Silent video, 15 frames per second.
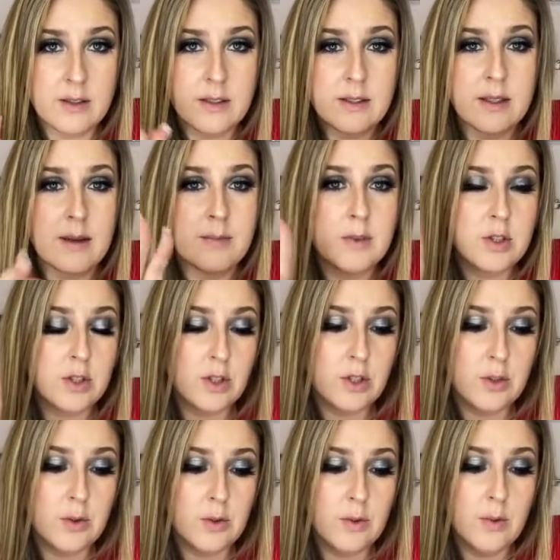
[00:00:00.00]
Step
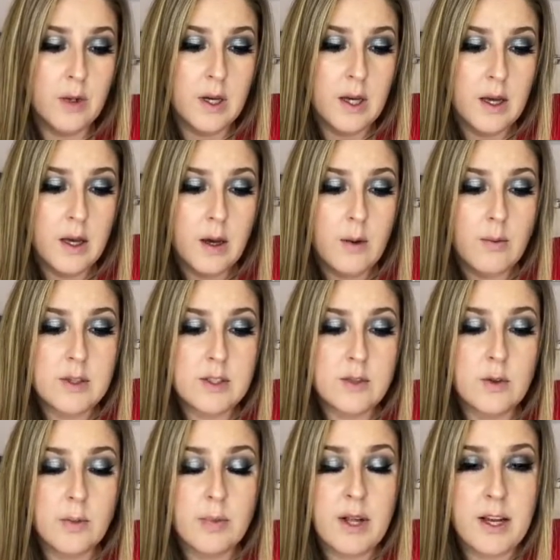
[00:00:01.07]
2 was
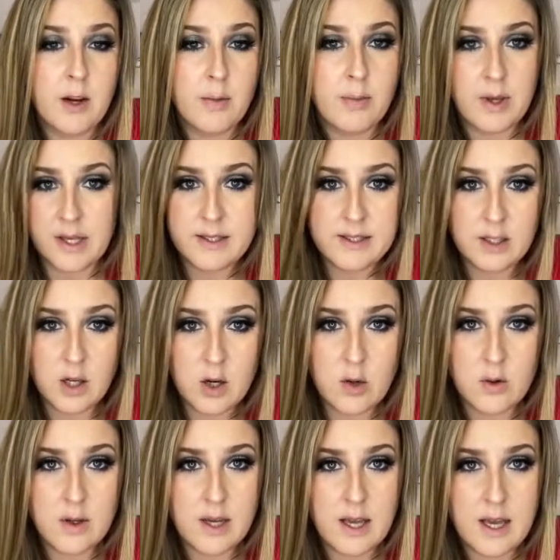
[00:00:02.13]
to apply your base
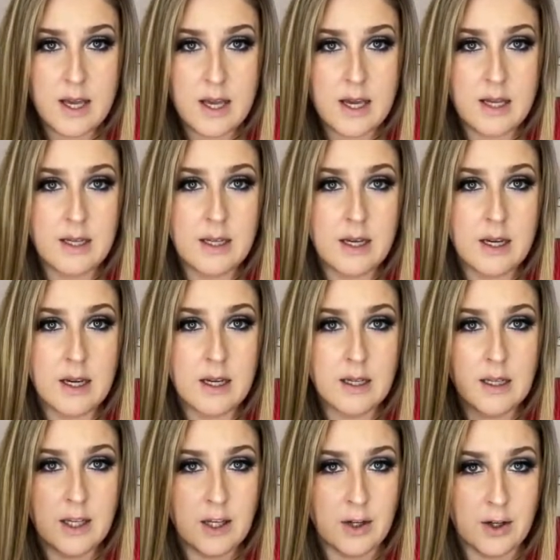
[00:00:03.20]
coat and
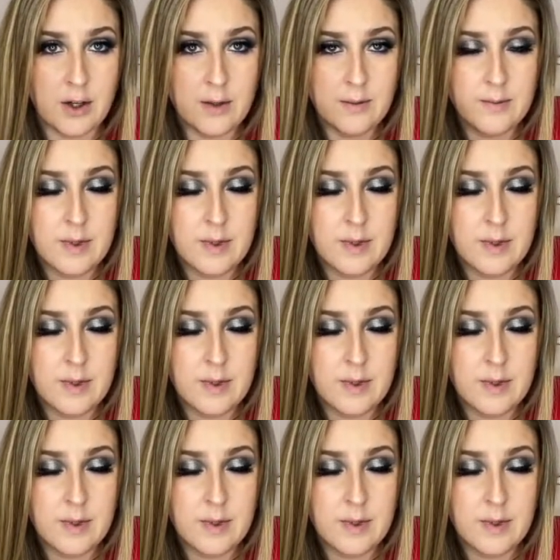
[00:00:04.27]
cure.